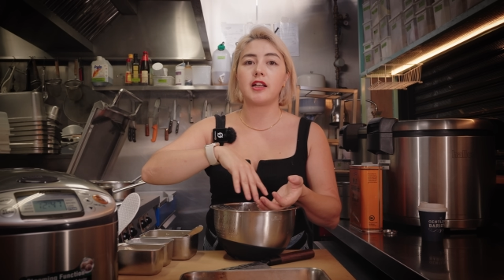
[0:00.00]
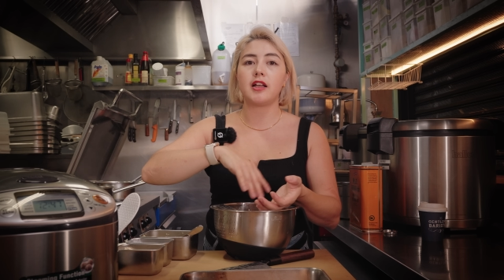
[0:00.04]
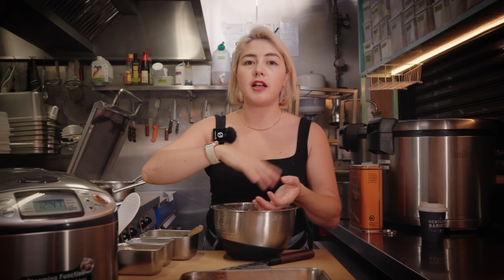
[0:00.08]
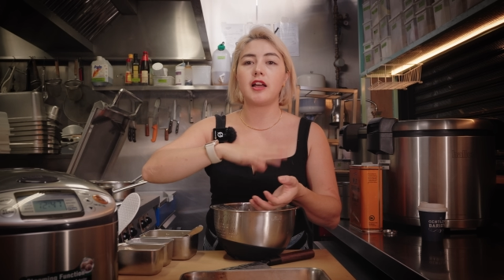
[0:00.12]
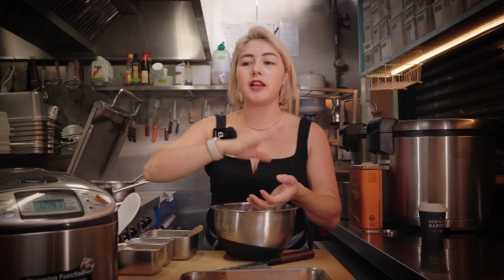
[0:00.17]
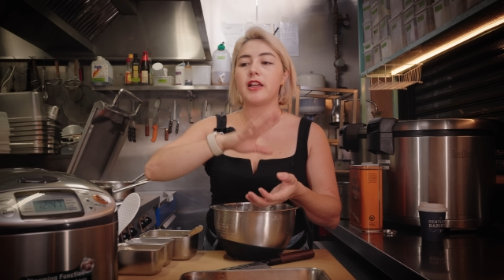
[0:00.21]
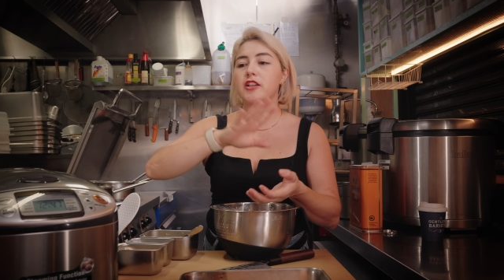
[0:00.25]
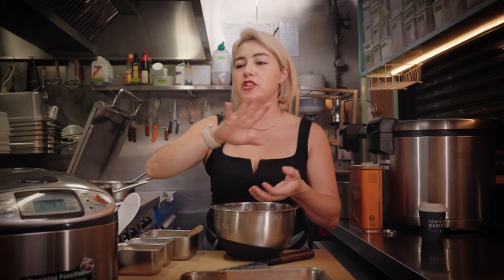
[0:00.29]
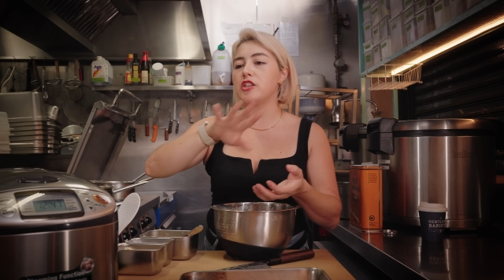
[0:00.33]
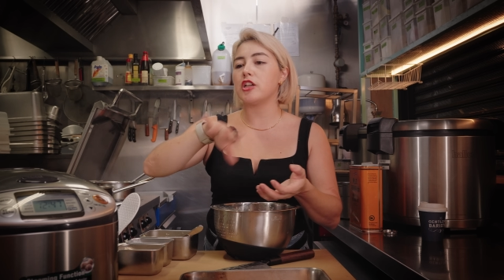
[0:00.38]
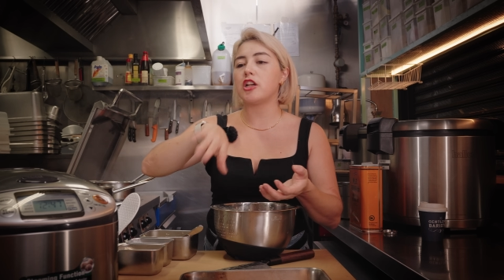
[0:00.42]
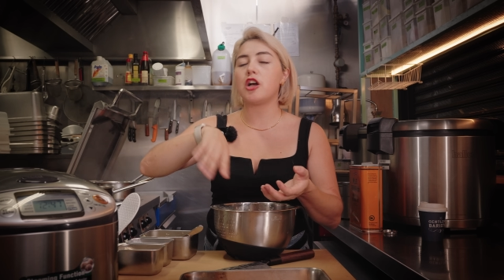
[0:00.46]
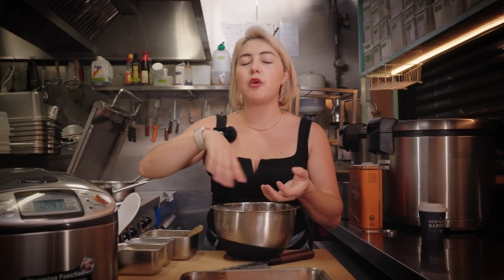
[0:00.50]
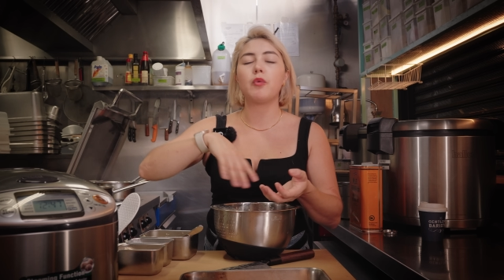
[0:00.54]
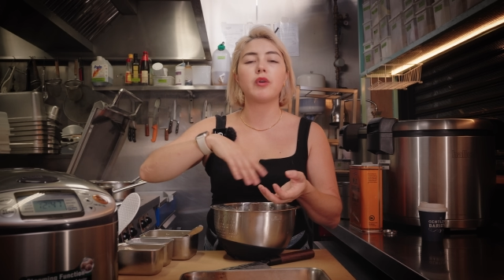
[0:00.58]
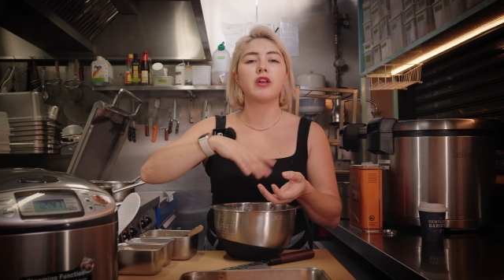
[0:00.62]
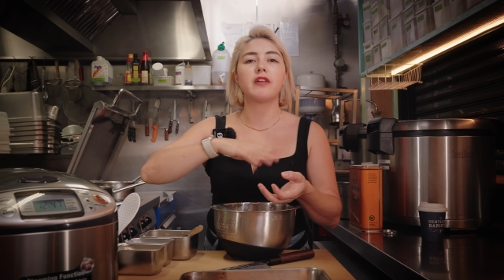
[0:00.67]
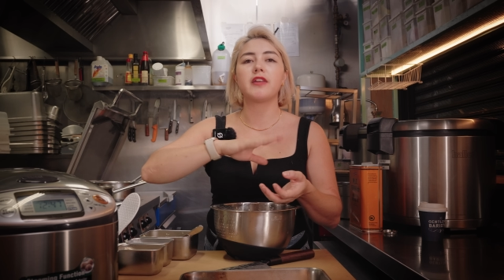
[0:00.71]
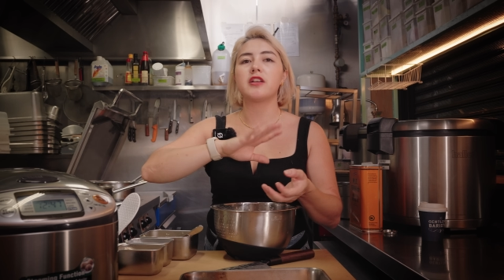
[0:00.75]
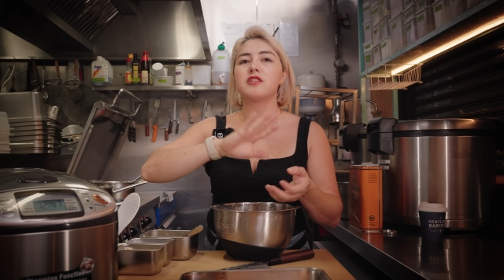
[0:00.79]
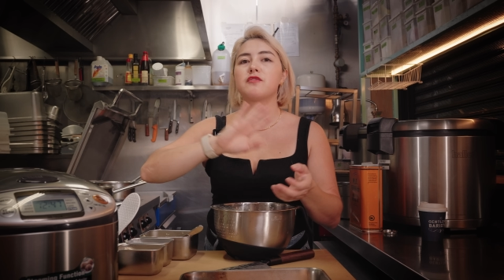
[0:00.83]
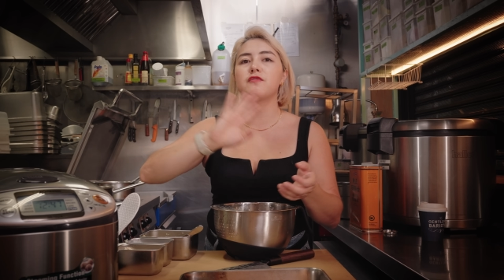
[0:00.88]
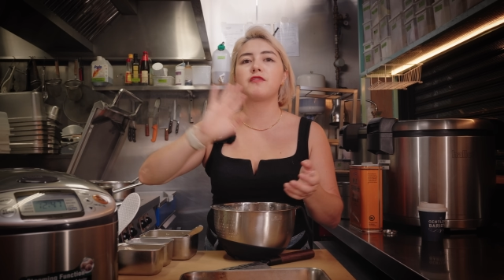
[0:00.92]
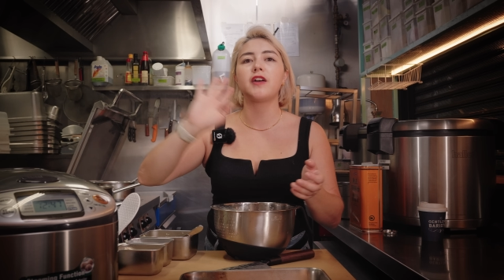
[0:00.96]
Unless you've got one of
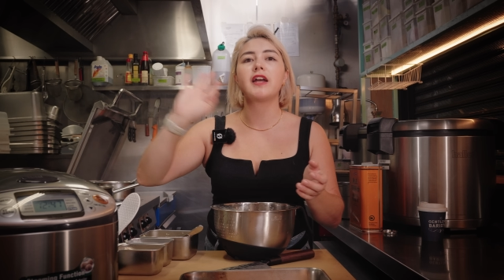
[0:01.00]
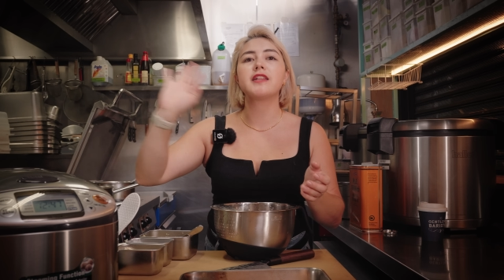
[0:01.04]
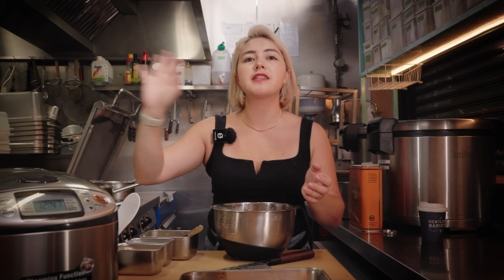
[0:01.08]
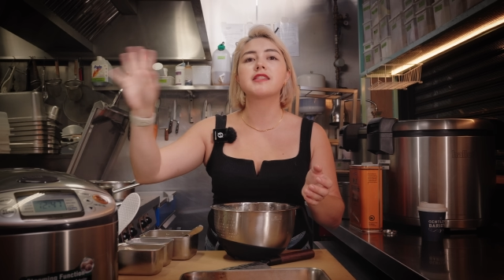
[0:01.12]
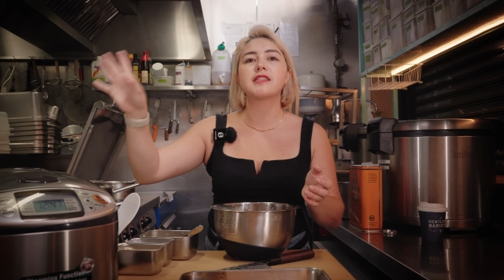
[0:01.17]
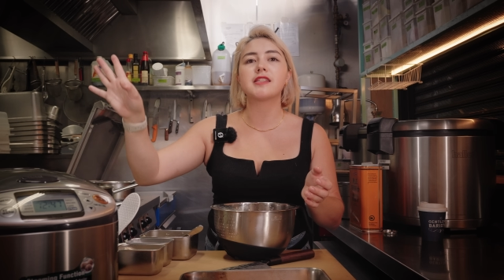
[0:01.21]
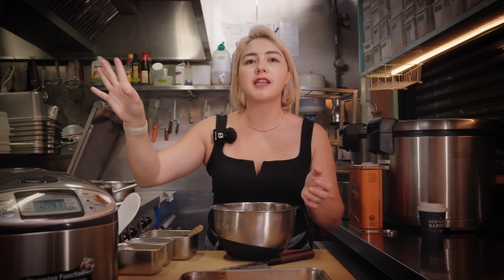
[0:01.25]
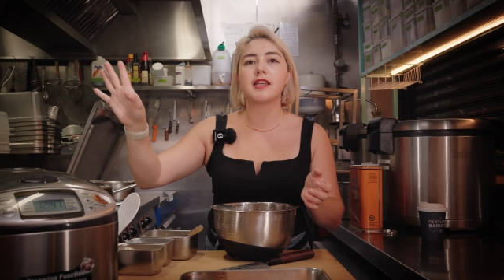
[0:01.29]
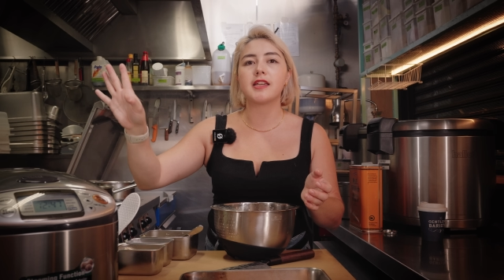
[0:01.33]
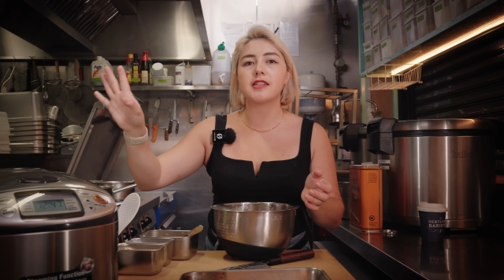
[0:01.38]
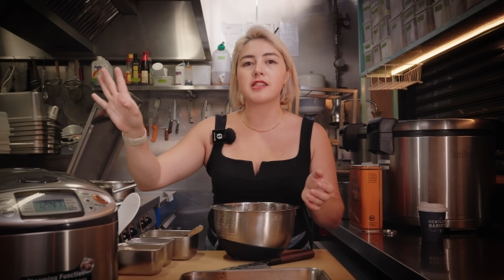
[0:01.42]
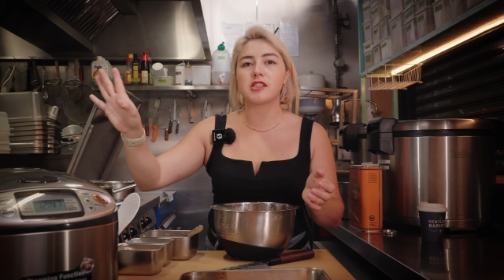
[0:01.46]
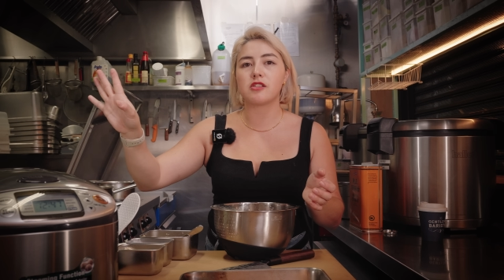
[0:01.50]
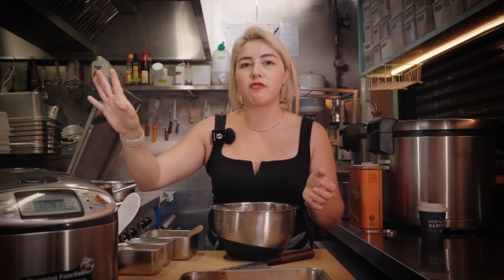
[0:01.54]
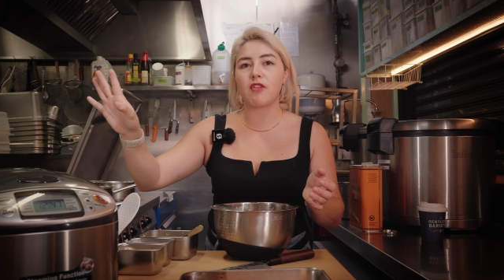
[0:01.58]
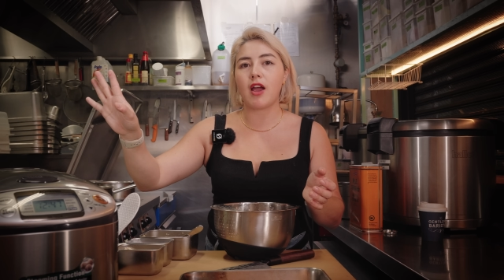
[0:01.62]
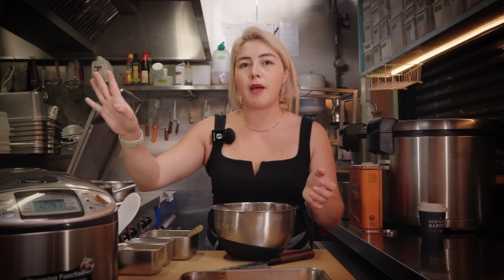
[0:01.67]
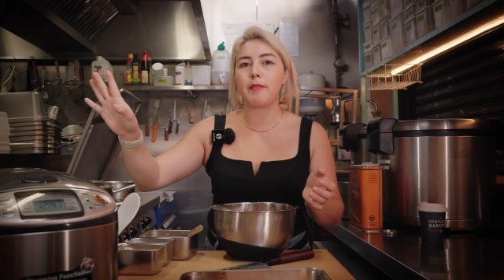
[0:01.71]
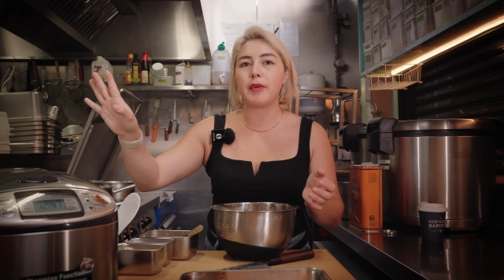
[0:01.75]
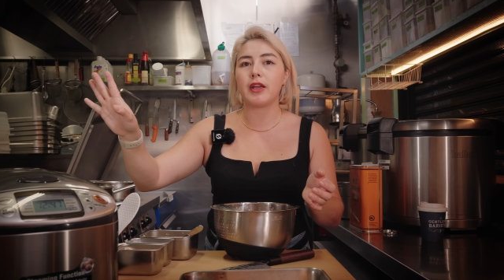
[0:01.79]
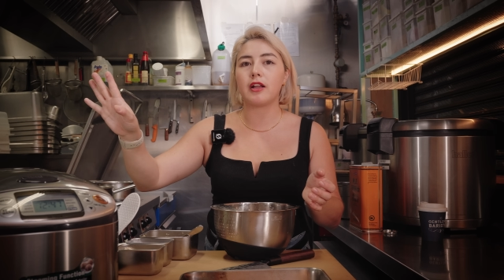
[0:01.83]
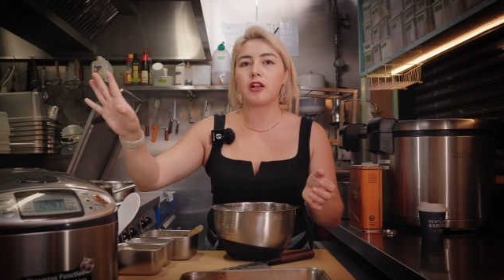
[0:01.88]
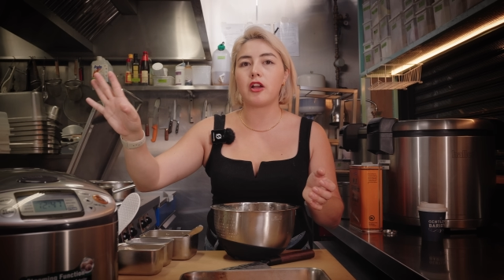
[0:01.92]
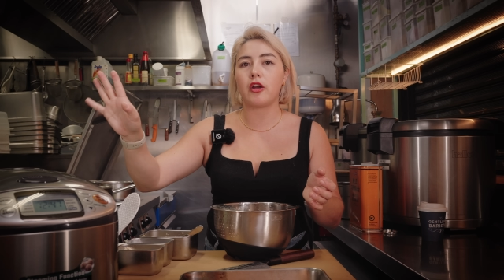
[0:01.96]
those fancy
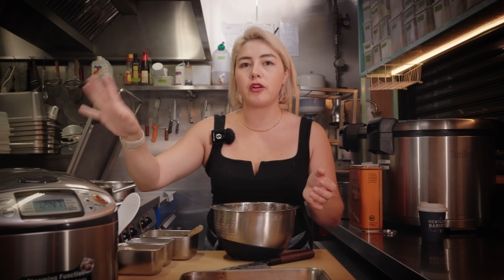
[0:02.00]
ceramic